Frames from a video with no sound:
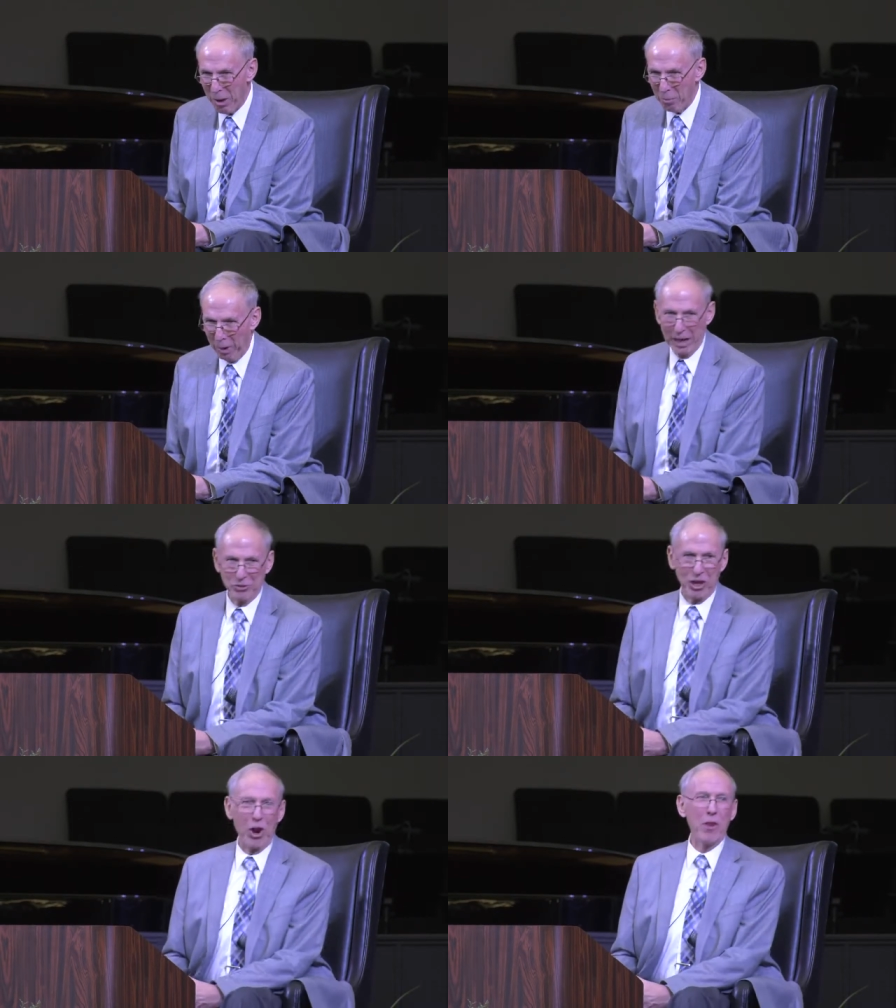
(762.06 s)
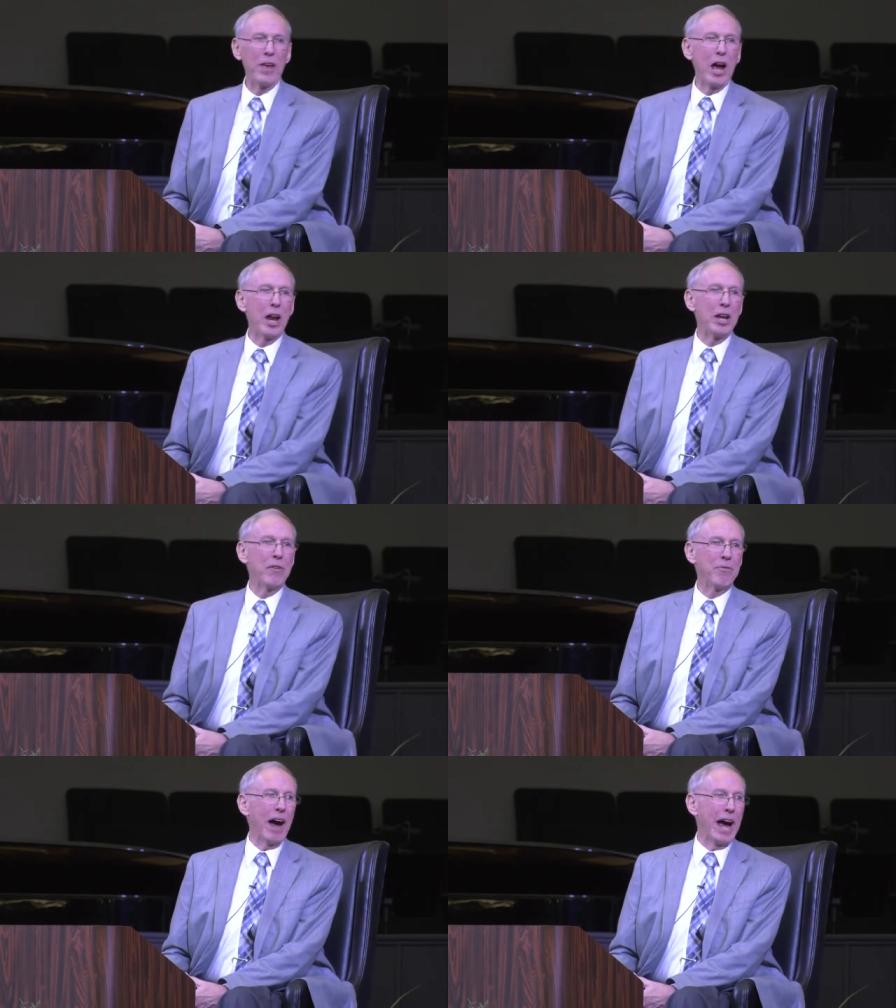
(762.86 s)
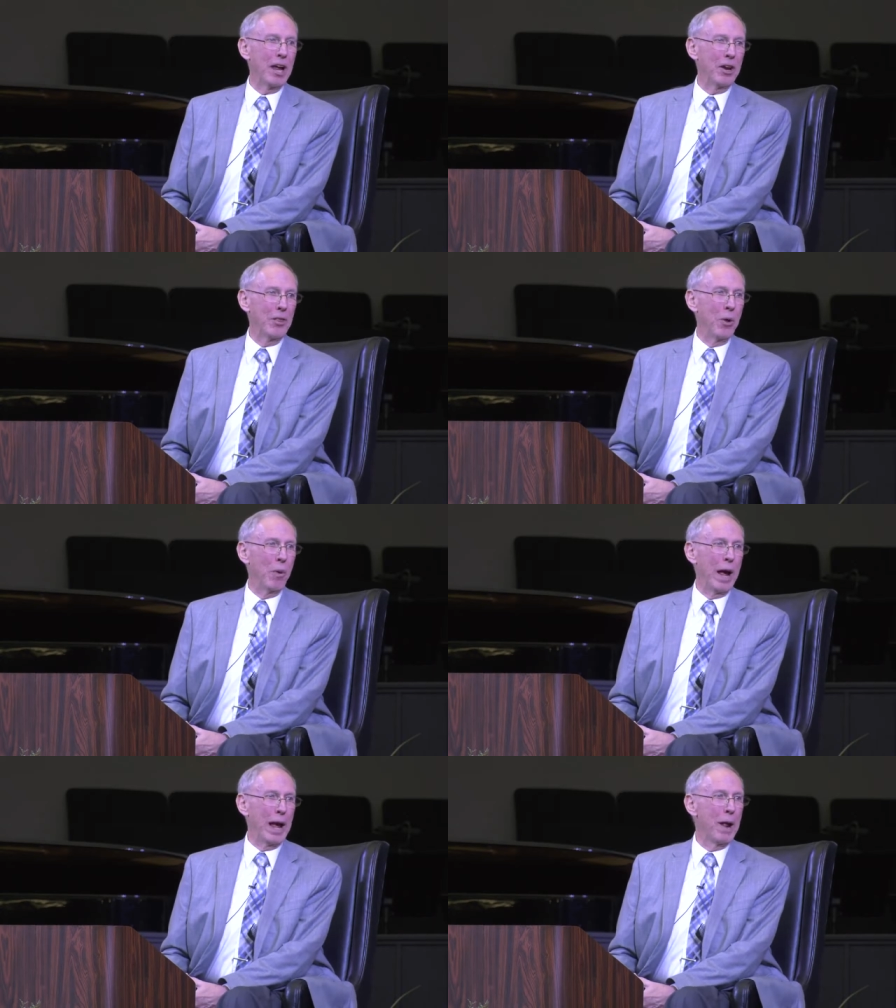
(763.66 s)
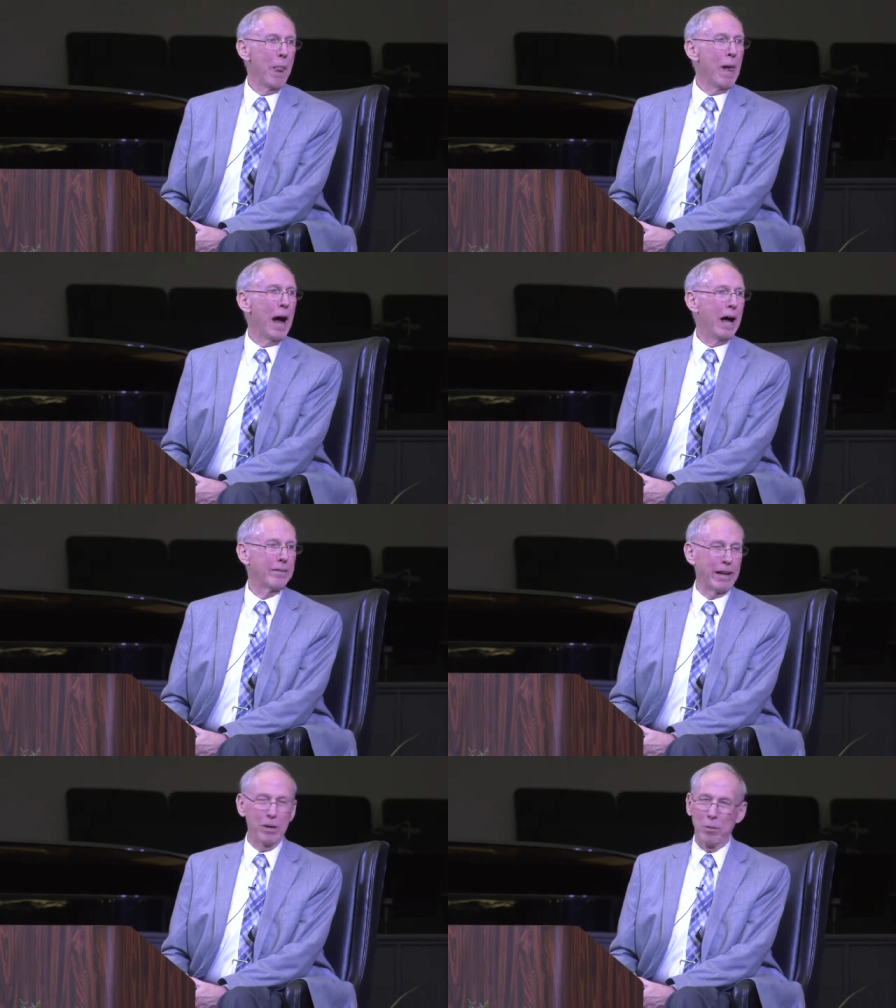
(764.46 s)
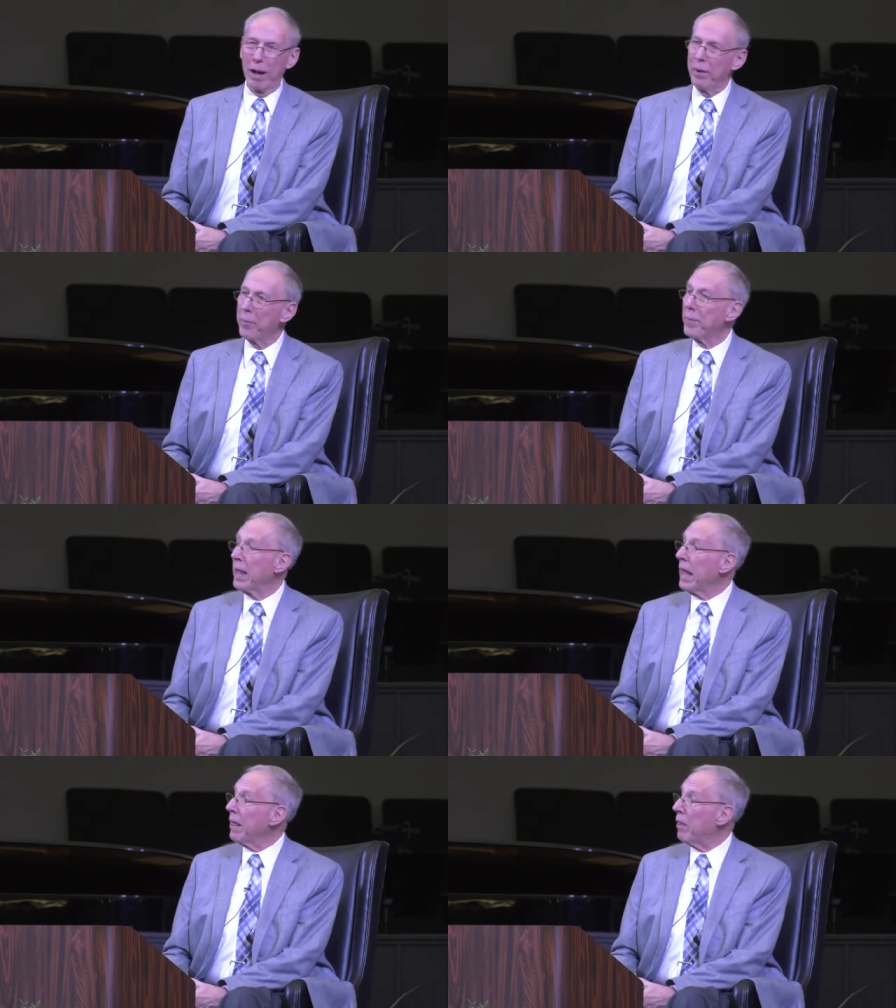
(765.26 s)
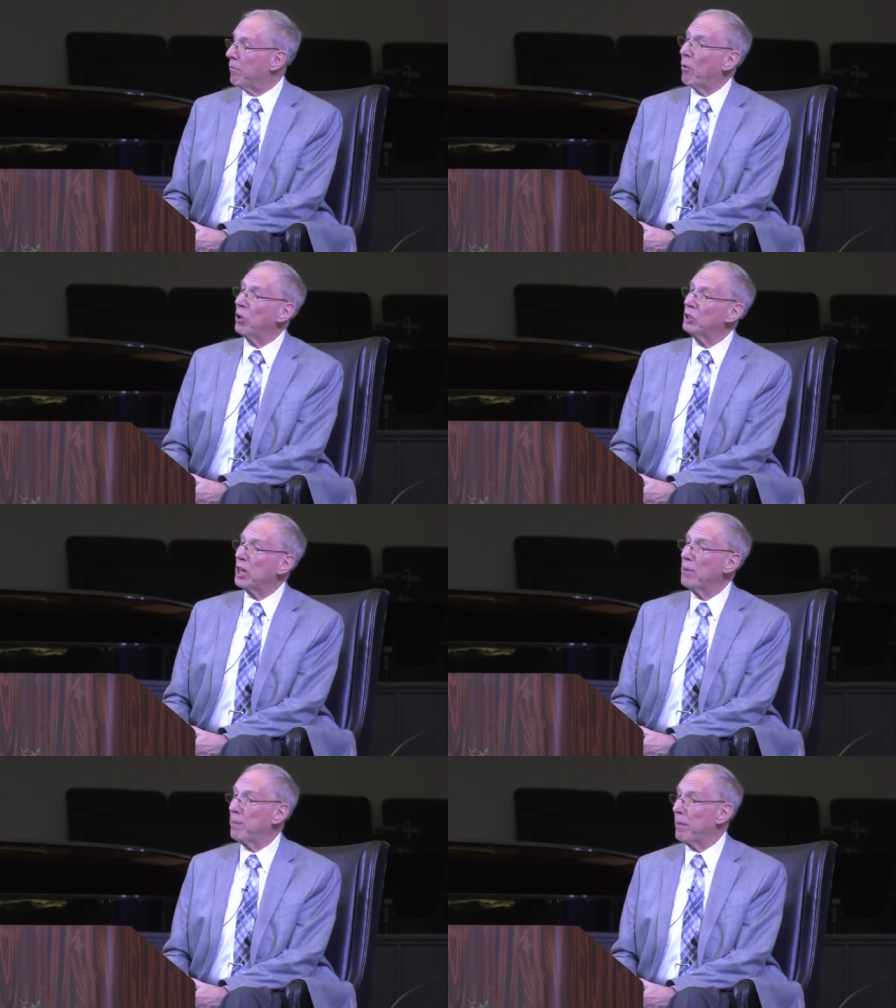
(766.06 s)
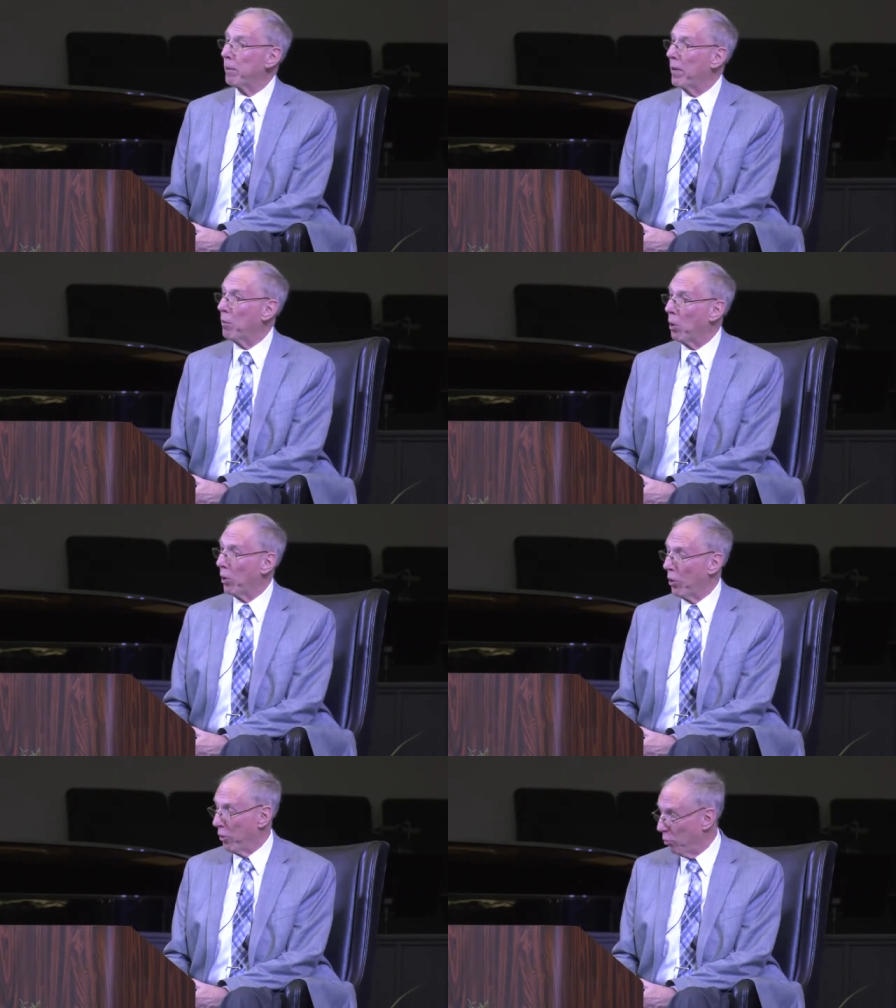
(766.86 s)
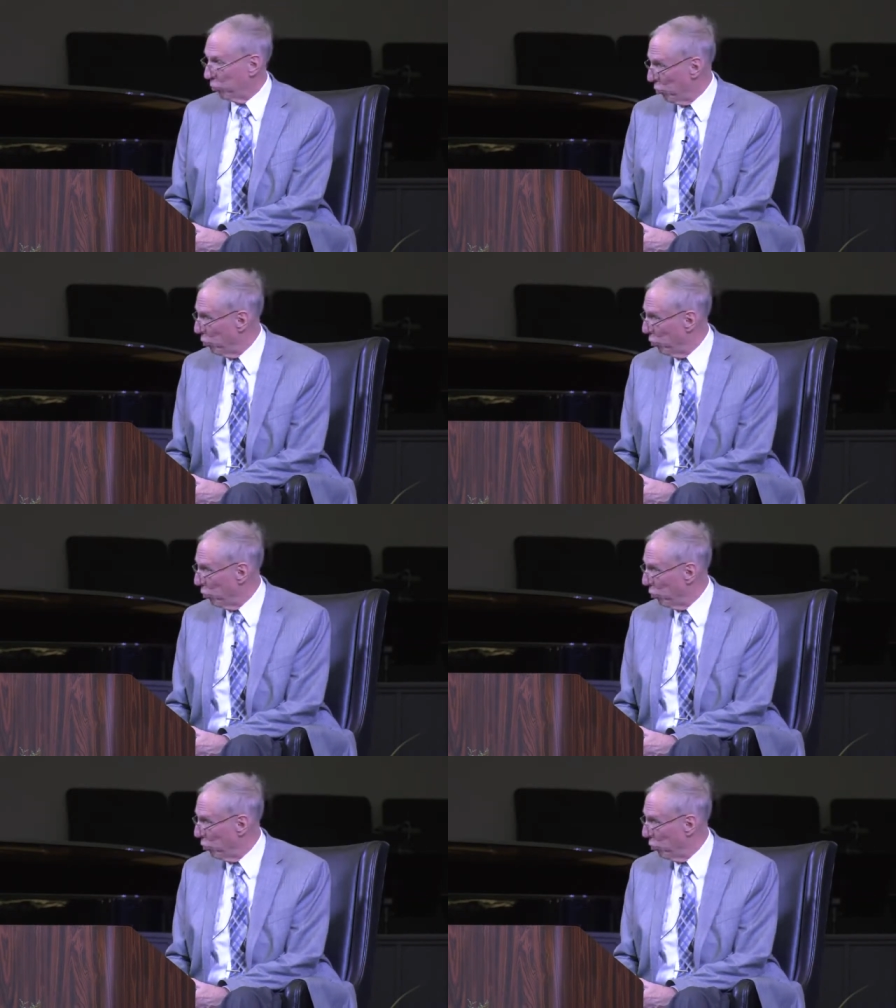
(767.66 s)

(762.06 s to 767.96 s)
Blessed are the undefiled in the way. I'll tell you what, the fortunate people in the world are those who